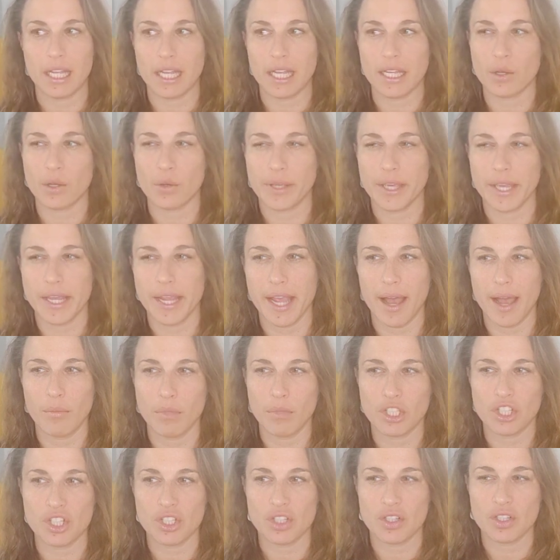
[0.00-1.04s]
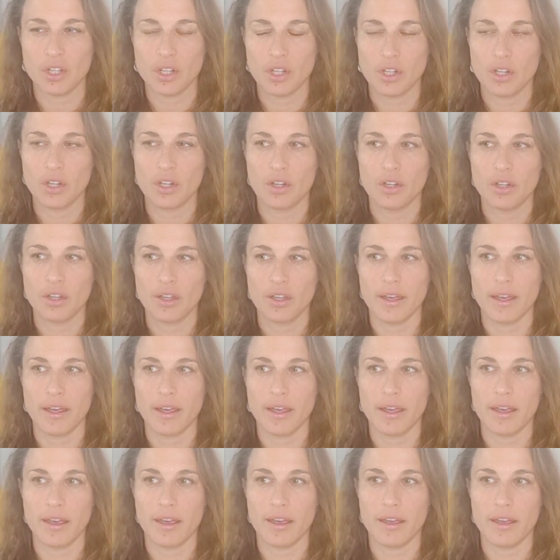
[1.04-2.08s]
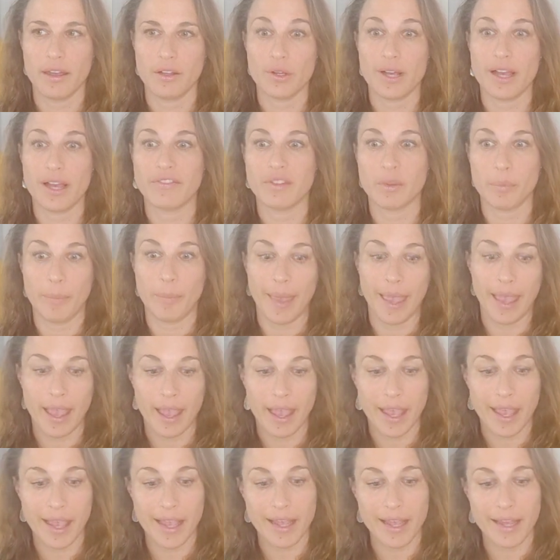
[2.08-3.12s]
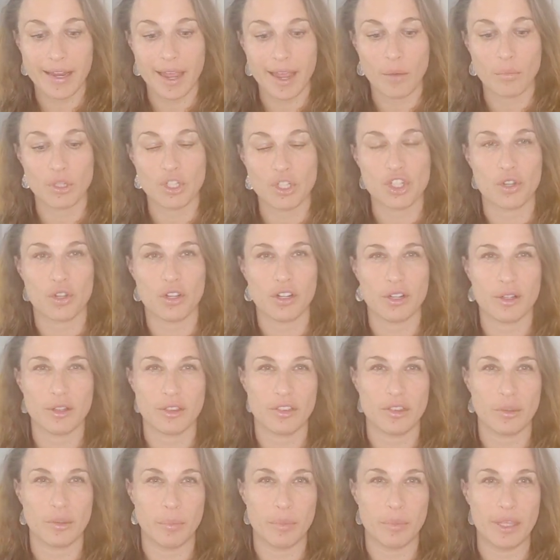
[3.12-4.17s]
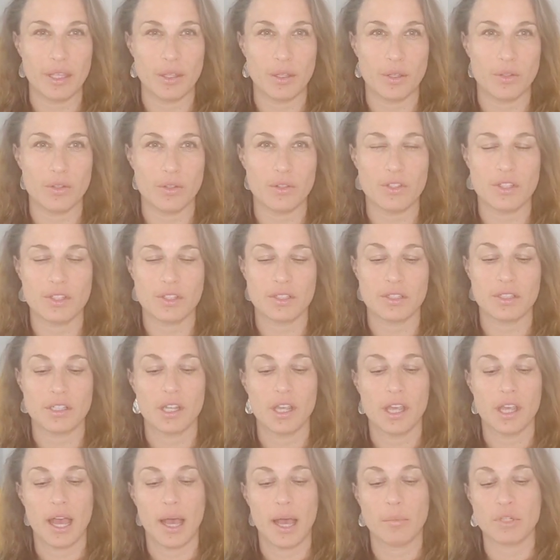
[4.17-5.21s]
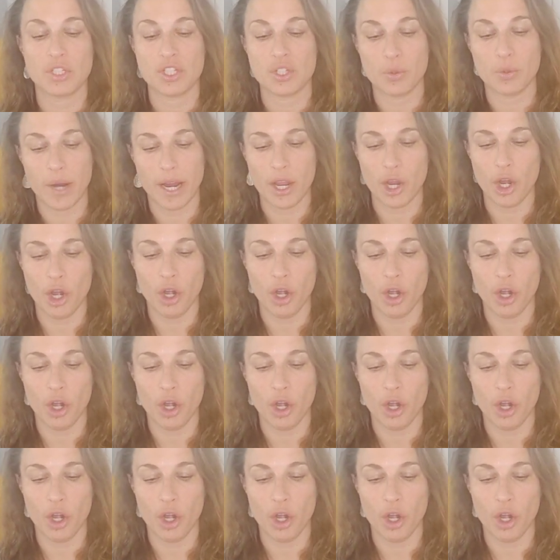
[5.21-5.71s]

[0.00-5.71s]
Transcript: Like, okay, how much uh, do I have to pay? How much are the bills? How much do I